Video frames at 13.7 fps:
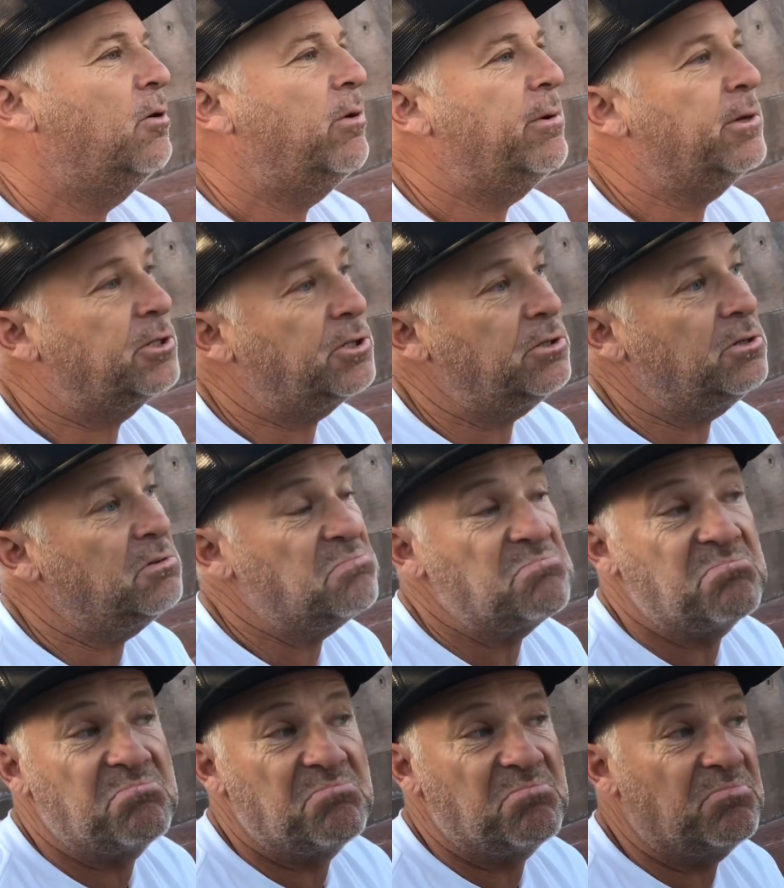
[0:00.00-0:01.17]
we would shoot
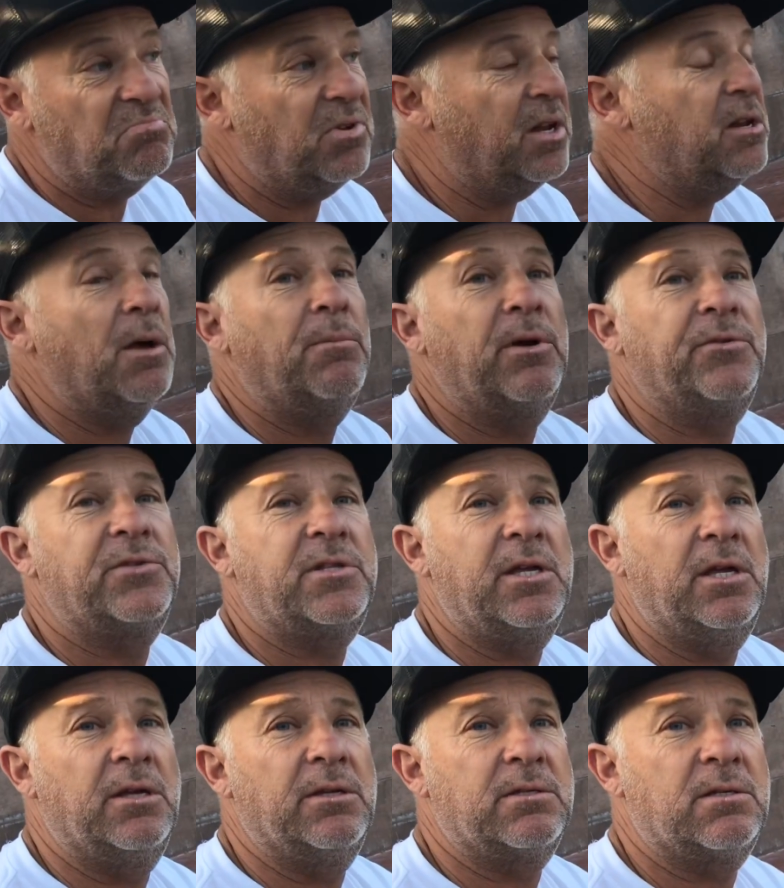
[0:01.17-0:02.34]
a number of
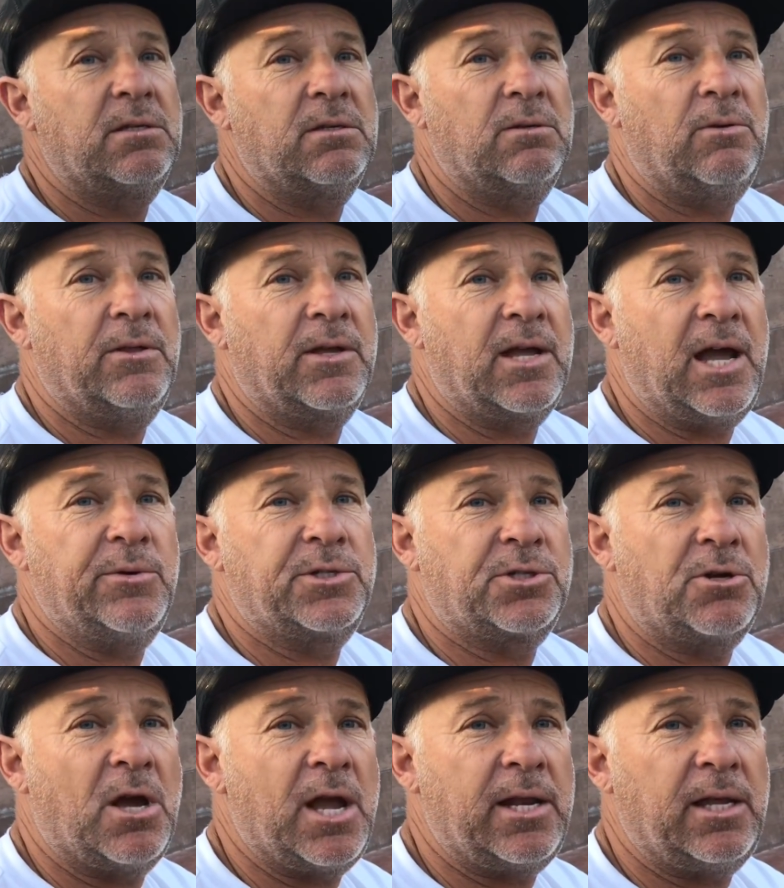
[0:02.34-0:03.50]
stills while the guy was
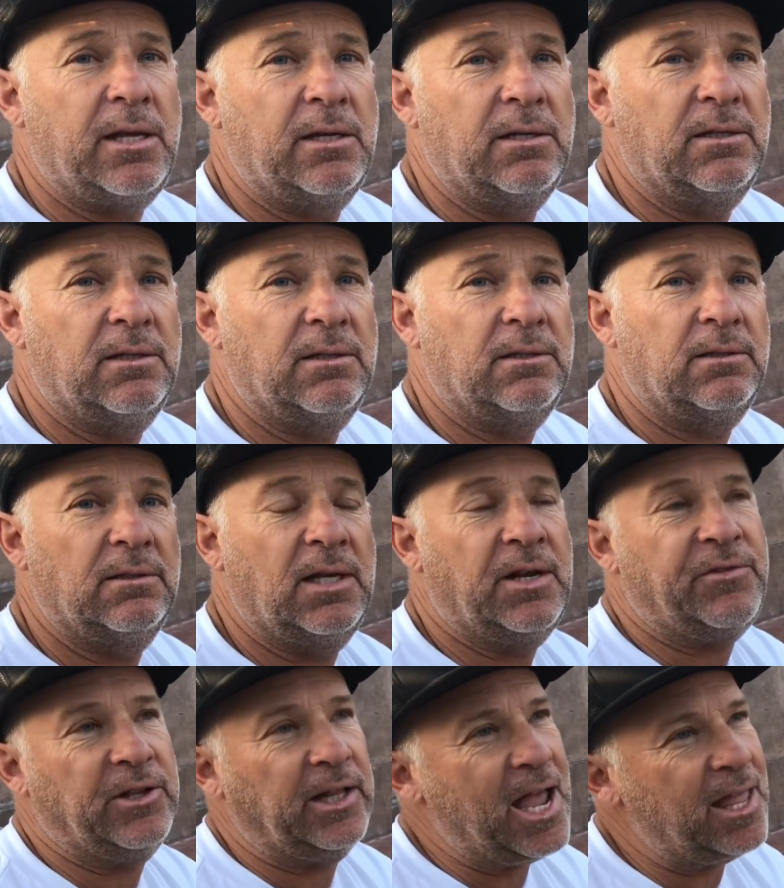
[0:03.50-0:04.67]
trying it. And if
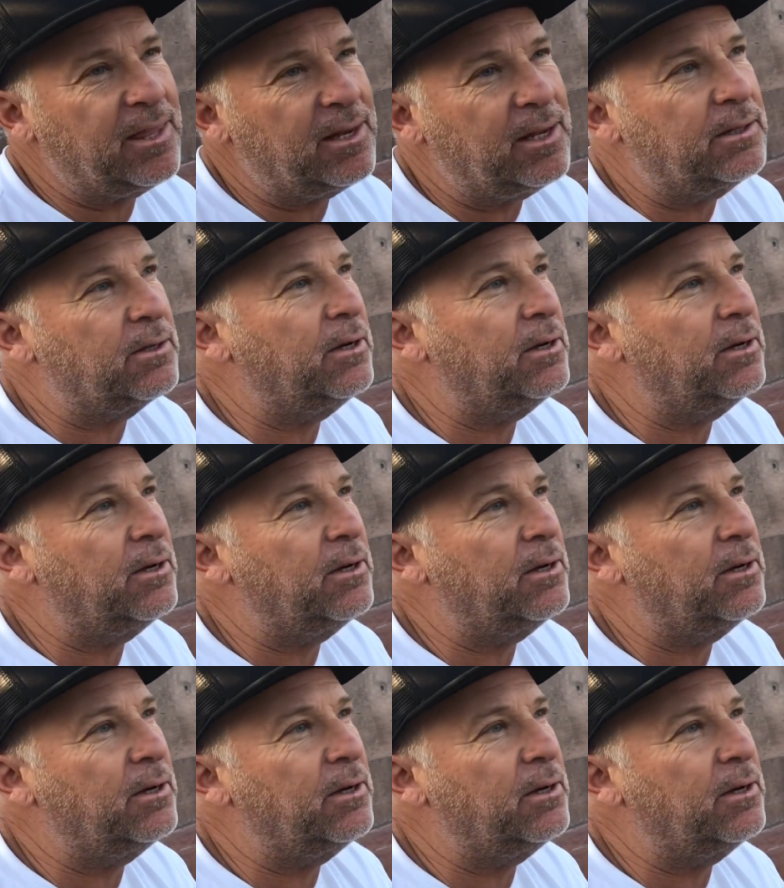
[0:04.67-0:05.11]
he landed it